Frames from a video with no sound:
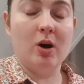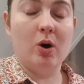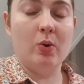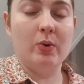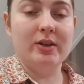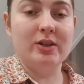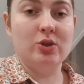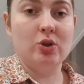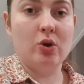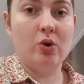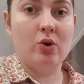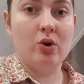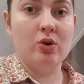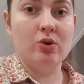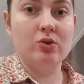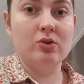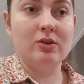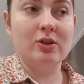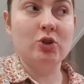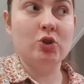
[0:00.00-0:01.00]
Oh, it's so
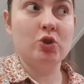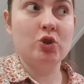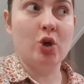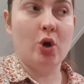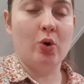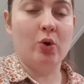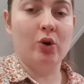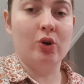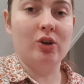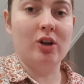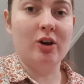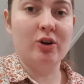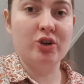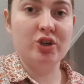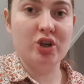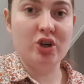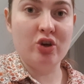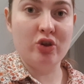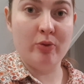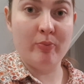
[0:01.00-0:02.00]
good, so good. I'll
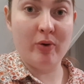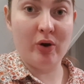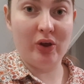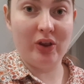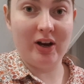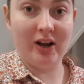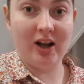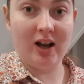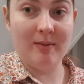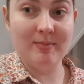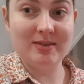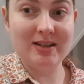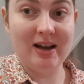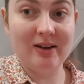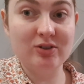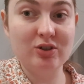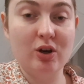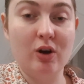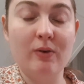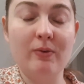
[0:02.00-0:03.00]
show you the book that it comes
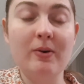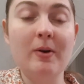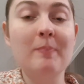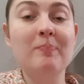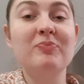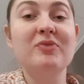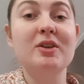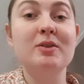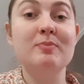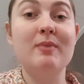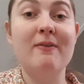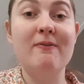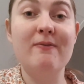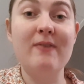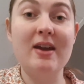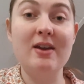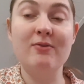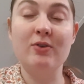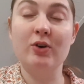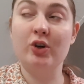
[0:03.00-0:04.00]
out of. My
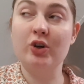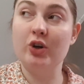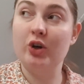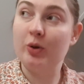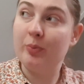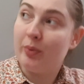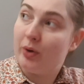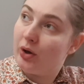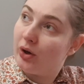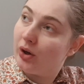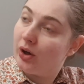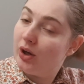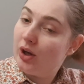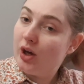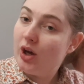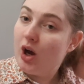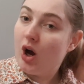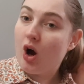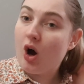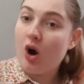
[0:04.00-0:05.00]
favourite cookbook.
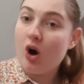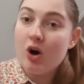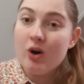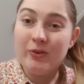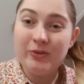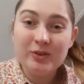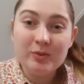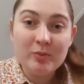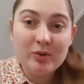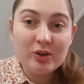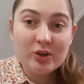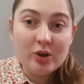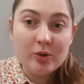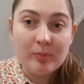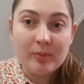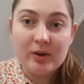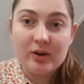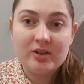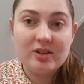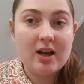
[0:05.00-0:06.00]
Often with
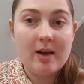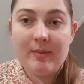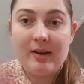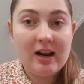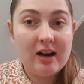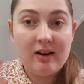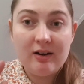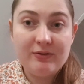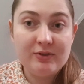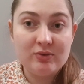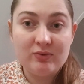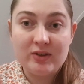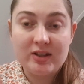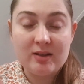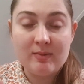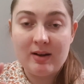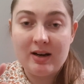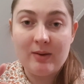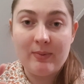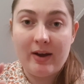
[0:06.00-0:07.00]
cookbooks, I mean, I love to read
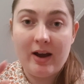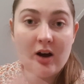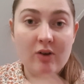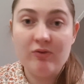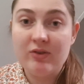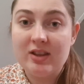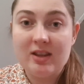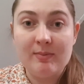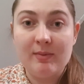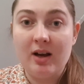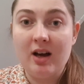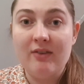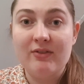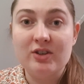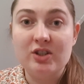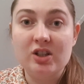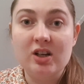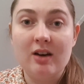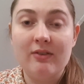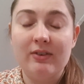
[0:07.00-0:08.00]
them anyway. I read them cover
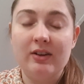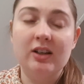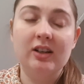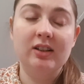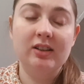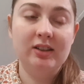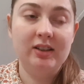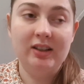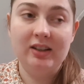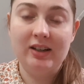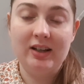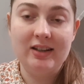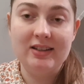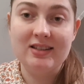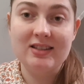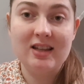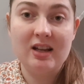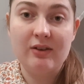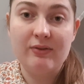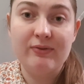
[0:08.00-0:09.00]
to cover
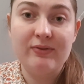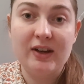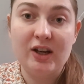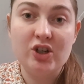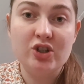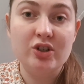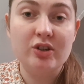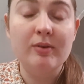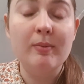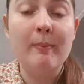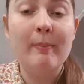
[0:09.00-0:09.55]
instead of fiction.